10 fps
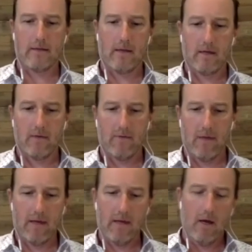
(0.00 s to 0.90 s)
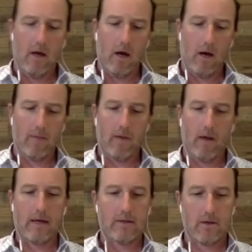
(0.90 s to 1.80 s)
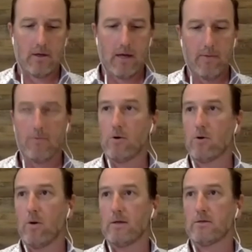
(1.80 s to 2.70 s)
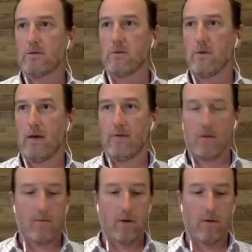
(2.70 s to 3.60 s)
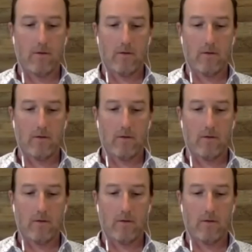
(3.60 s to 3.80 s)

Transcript: Thank you for that. Okay, so a couple more questions that we have at the moment.